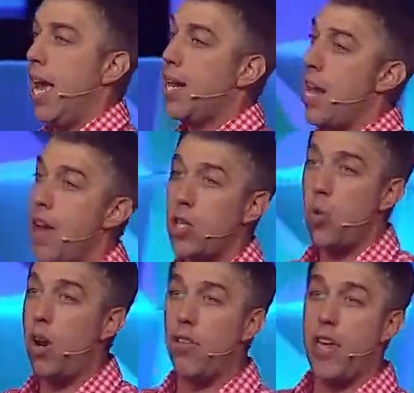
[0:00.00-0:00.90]
And, and that's
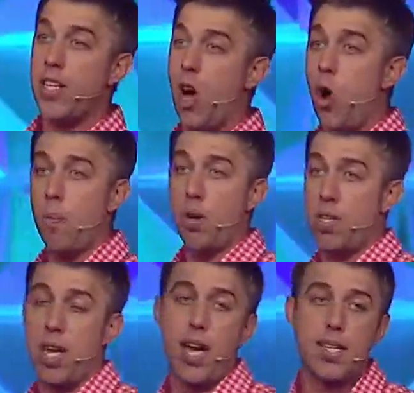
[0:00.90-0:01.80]
one of the things Oprah
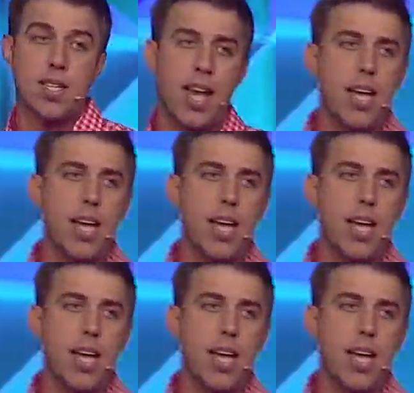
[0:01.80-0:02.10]
says is,